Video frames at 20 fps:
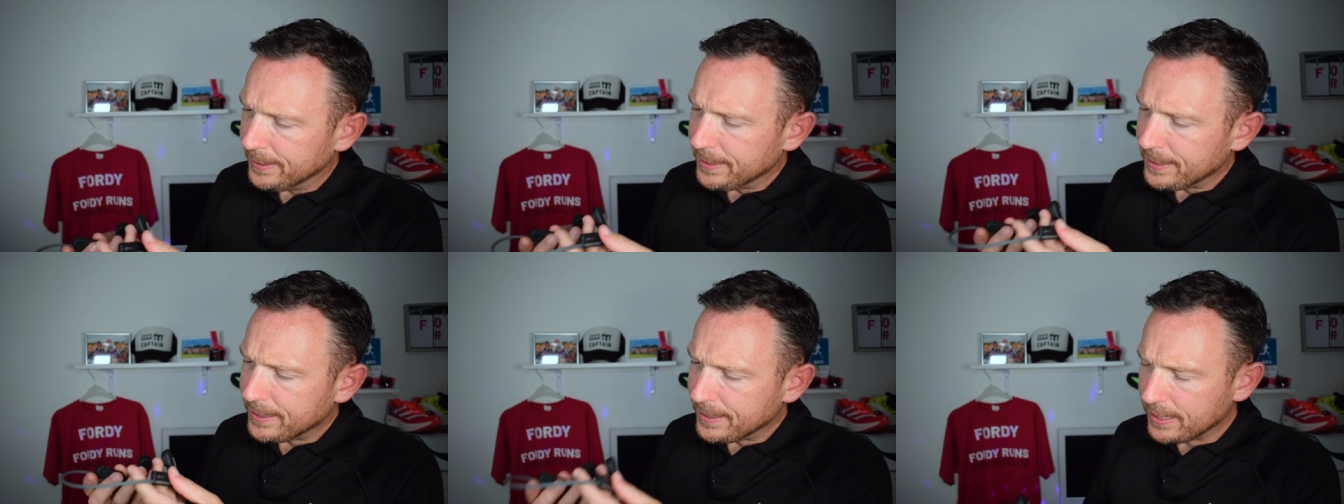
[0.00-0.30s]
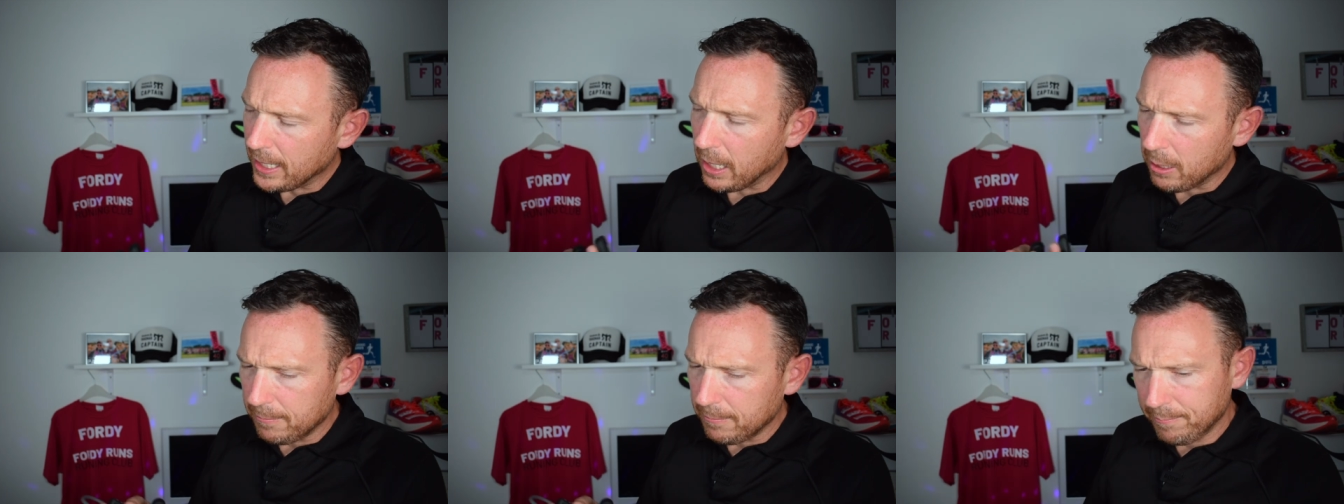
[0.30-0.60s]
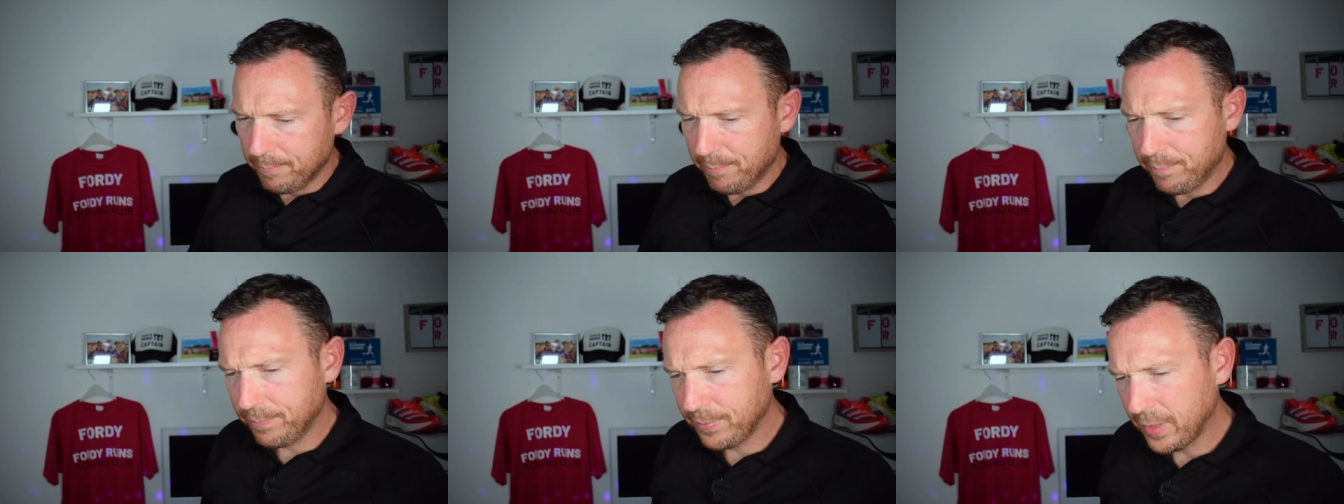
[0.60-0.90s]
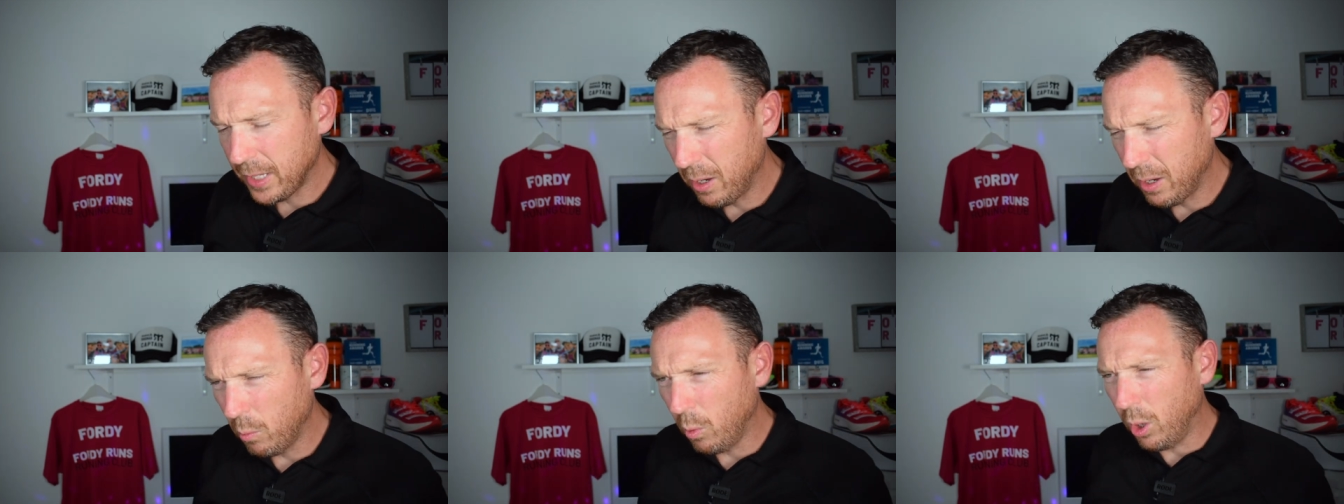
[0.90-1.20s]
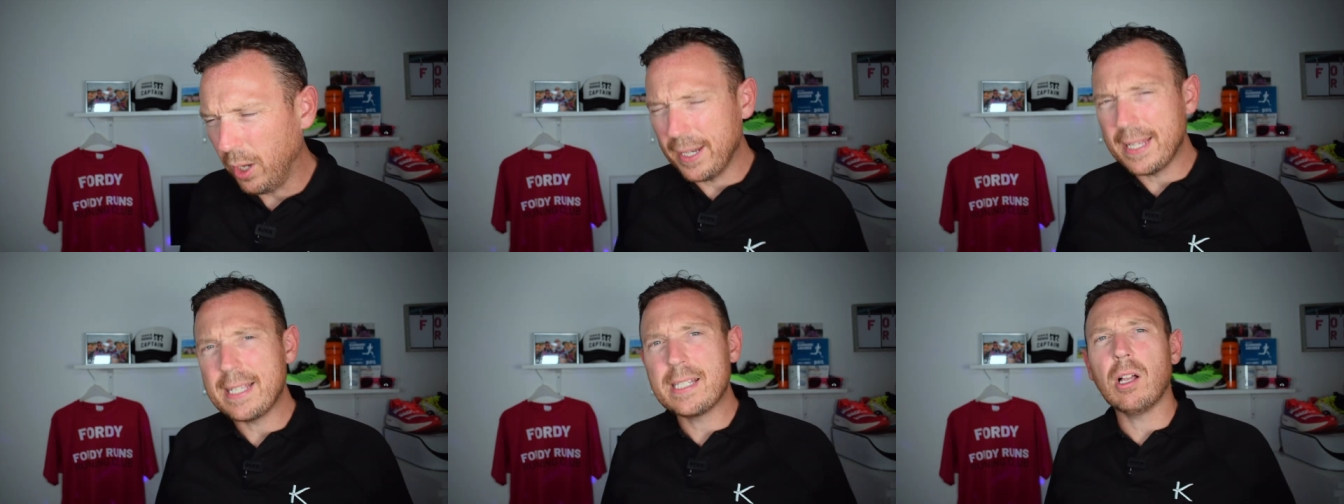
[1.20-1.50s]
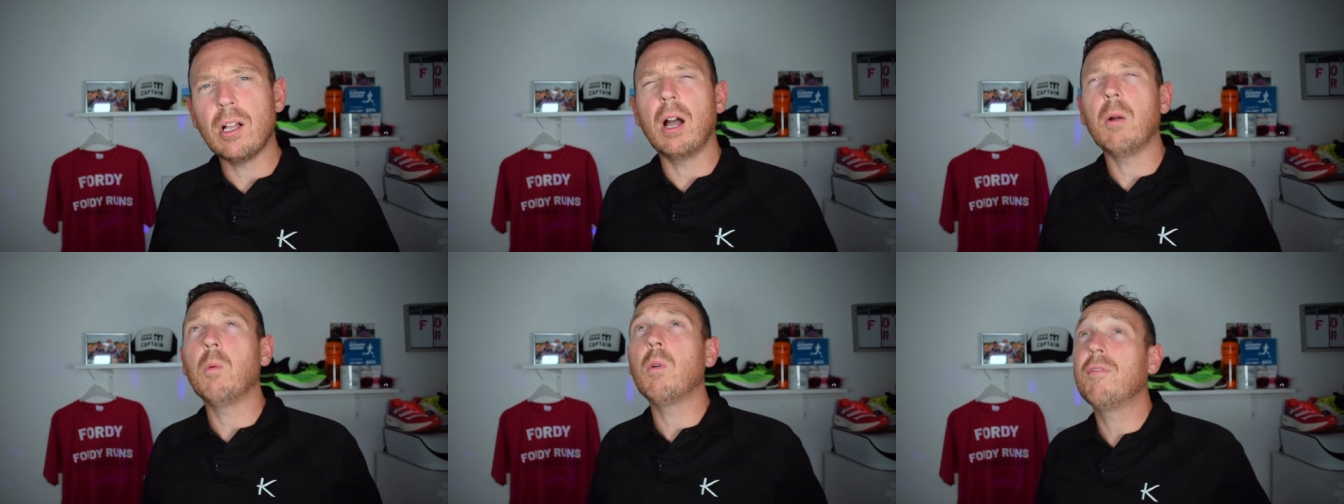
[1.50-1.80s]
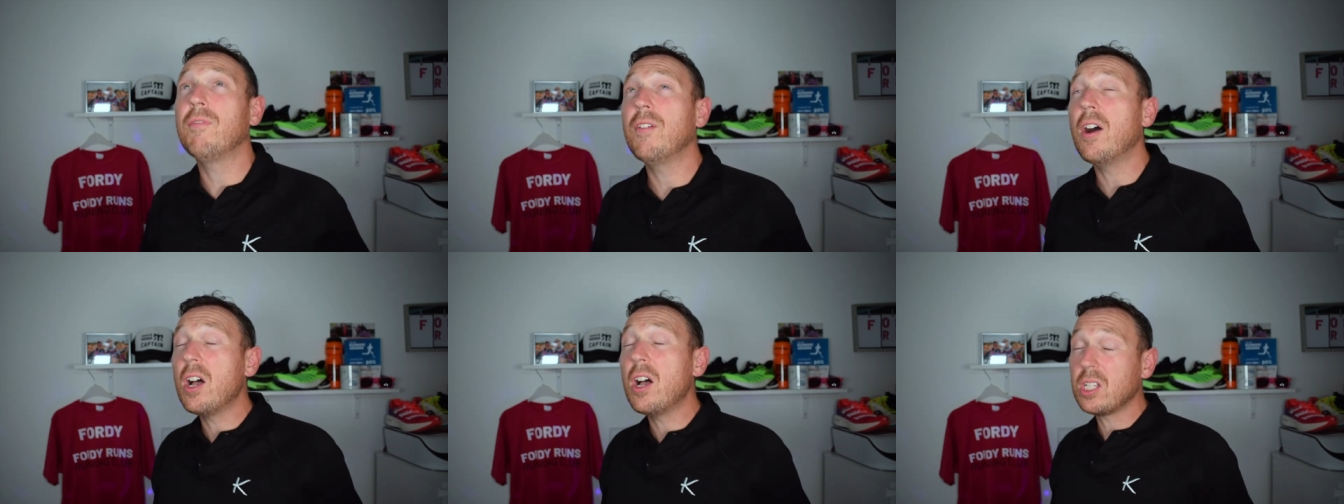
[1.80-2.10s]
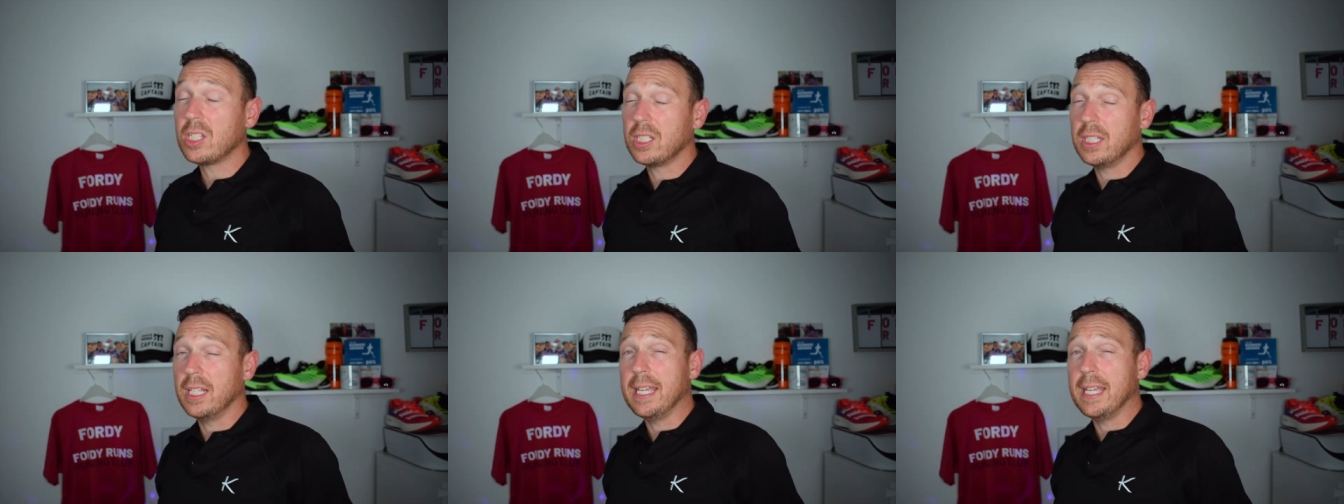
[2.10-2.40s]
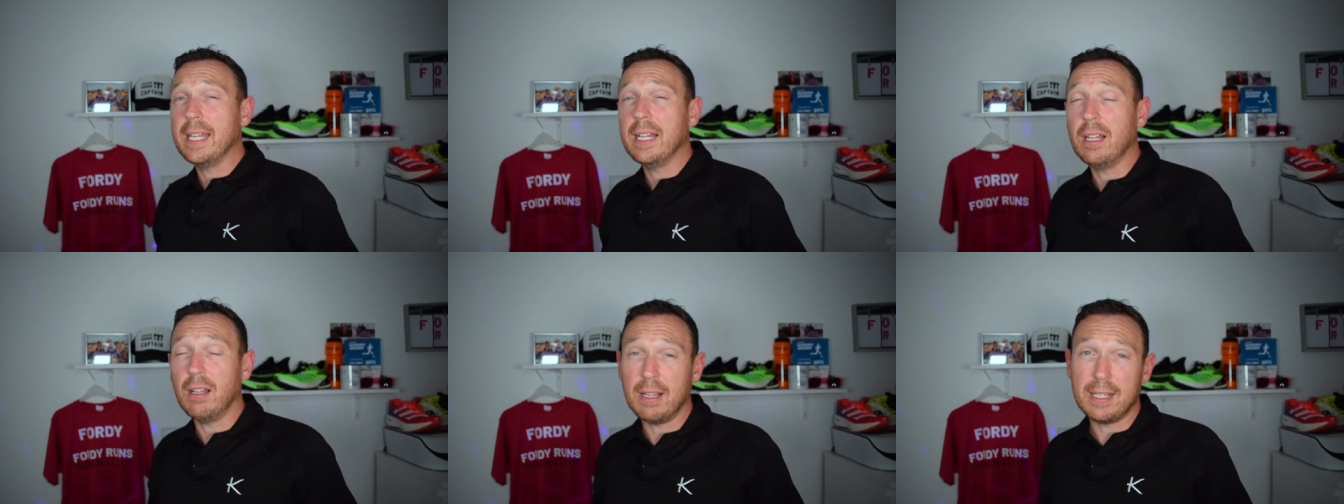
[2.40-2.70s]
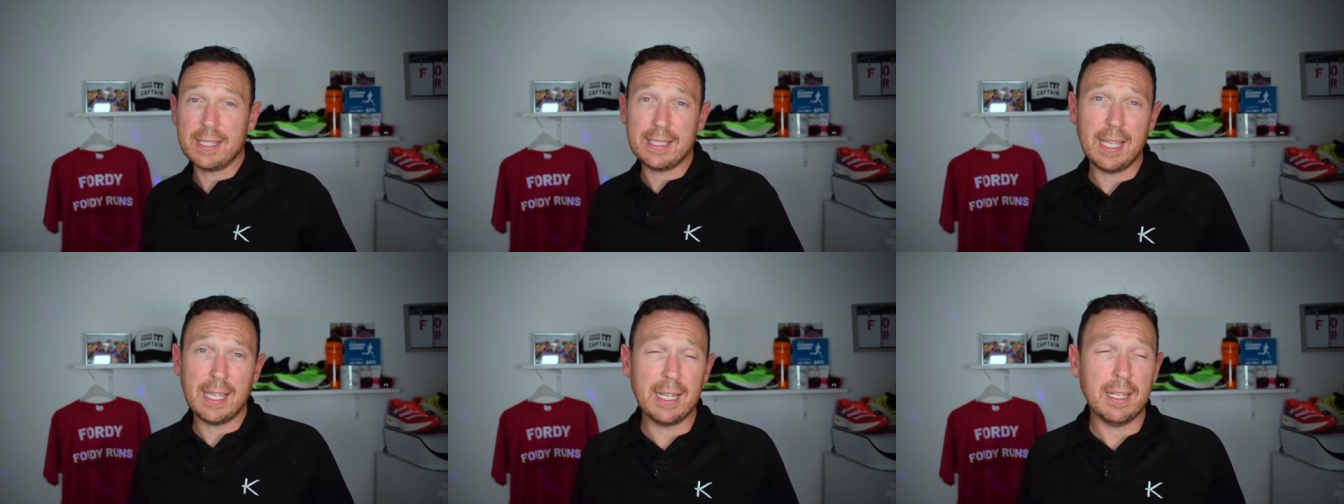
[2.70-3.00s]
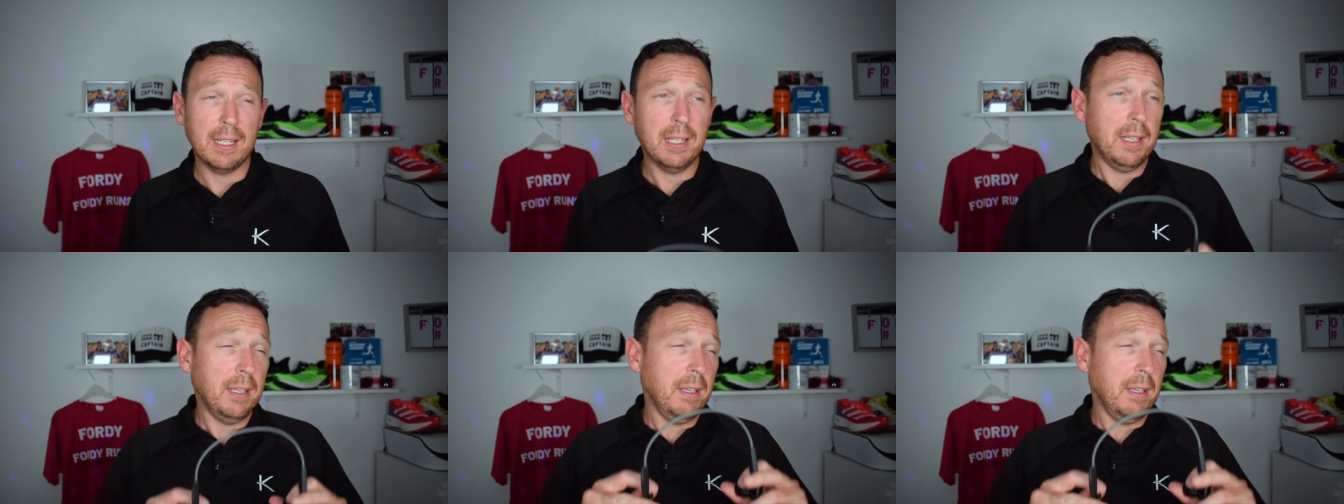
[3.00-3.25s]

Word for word: So, what are these like? Well, firstly, like I said,